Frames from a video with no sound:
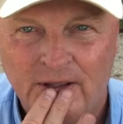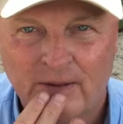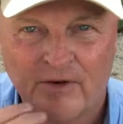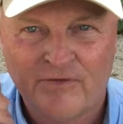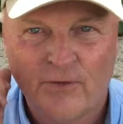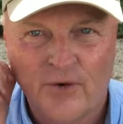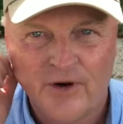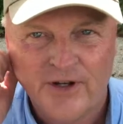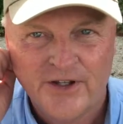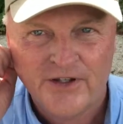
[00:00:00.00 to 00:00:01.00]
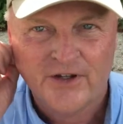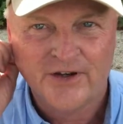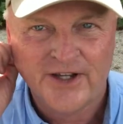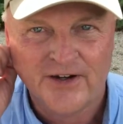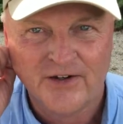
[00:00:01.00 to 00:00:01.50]
Number four, your
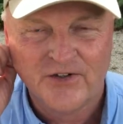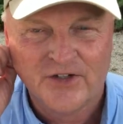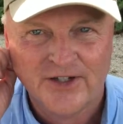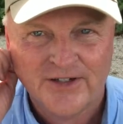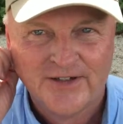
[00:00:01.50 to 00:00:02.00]
ears.